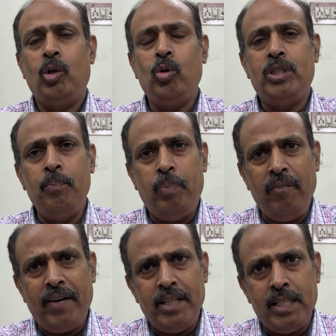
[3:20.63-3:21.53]
To
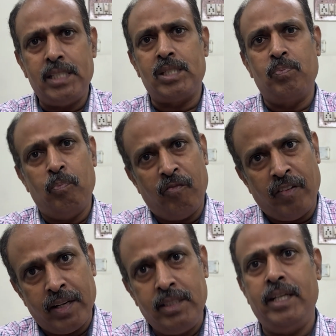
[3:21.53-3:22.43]
simplify this
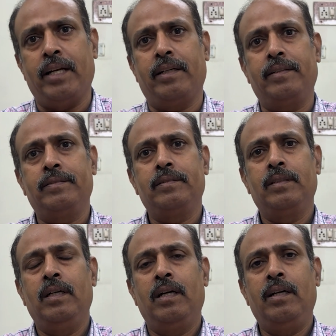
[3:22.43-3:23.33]
further,
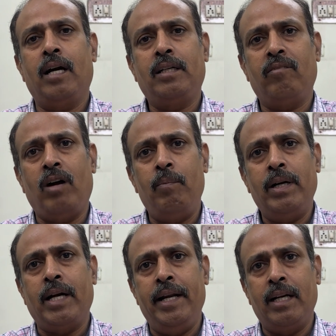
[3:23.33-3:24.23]
Dr.
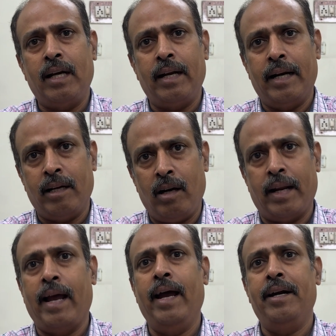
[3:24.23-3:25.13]
Vaman Kadilkar et al.
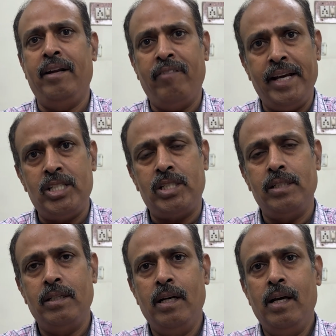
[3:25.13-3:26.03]
Had devised
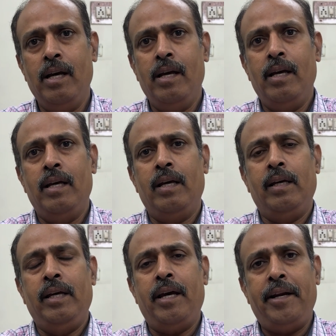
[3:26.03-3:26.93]

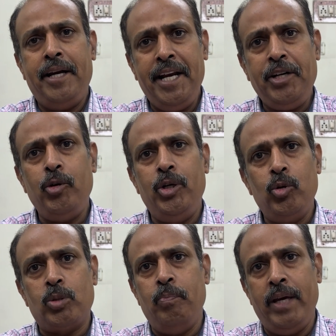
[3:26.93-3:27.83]
a
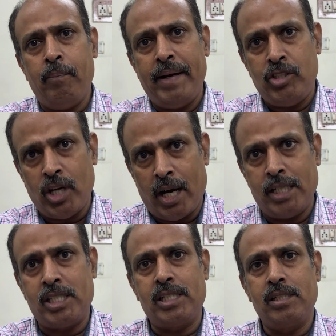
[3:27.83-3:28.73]
ready-to-use BMI
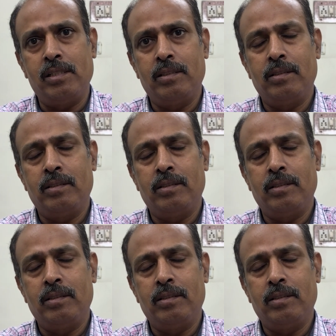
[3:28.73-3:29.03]
charts